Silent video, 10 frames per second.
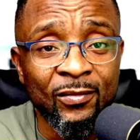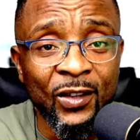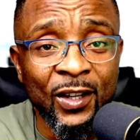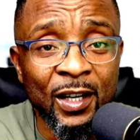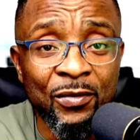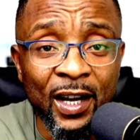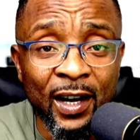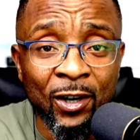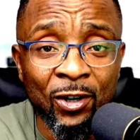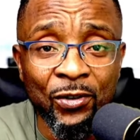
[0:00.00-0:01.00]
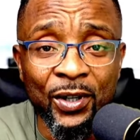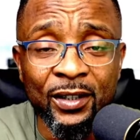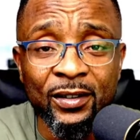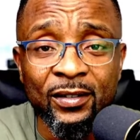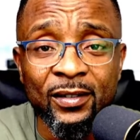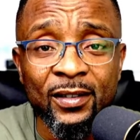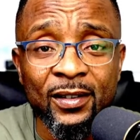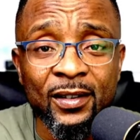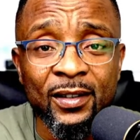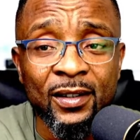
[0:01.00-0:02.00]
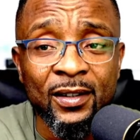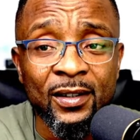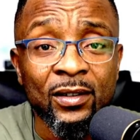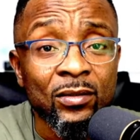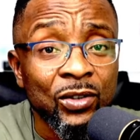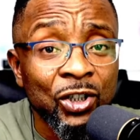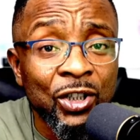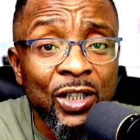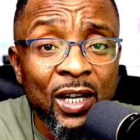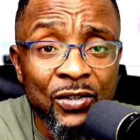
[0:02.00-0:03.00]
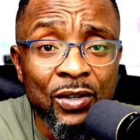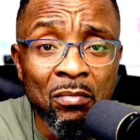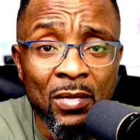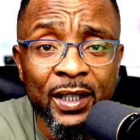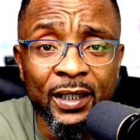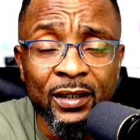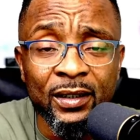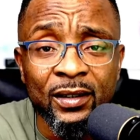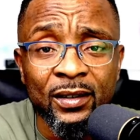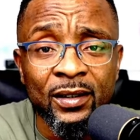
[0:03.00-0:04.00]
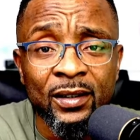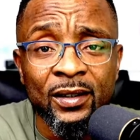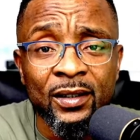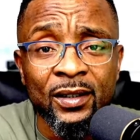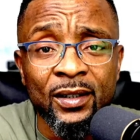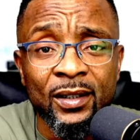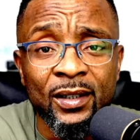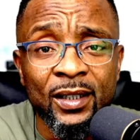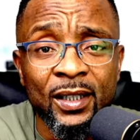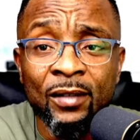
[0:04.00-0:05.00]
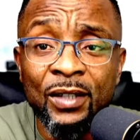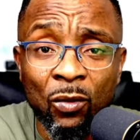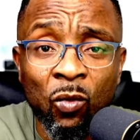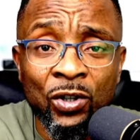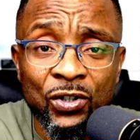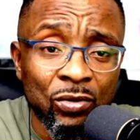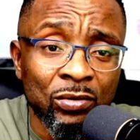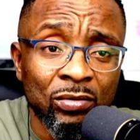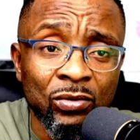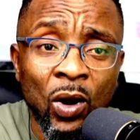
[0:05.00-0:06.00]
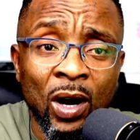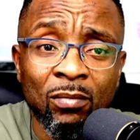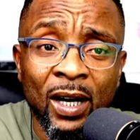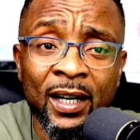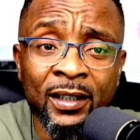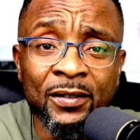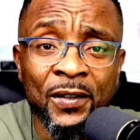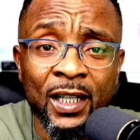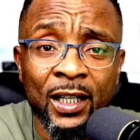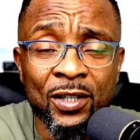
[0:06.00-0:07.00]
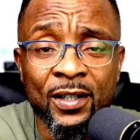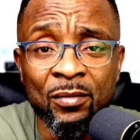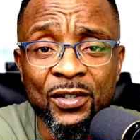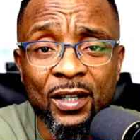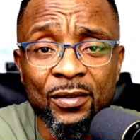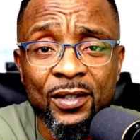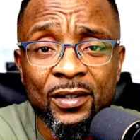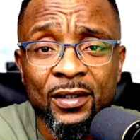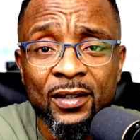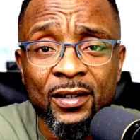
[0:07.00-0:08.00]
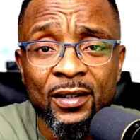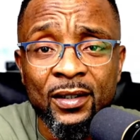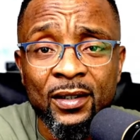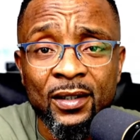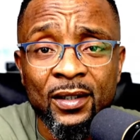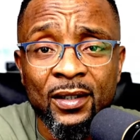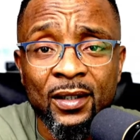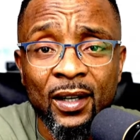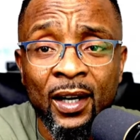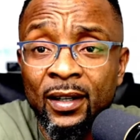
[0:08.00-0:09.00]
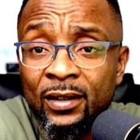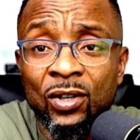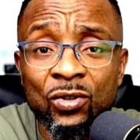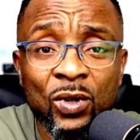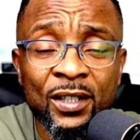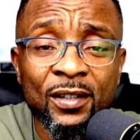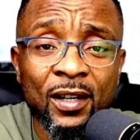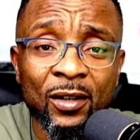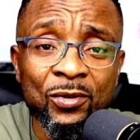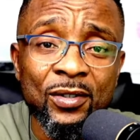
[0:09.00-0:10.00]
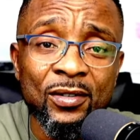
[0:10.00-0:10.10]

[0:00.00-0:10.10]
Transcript: if they are hungry. Share some money if they want to go and buy anything else themselves. And then just wait it out.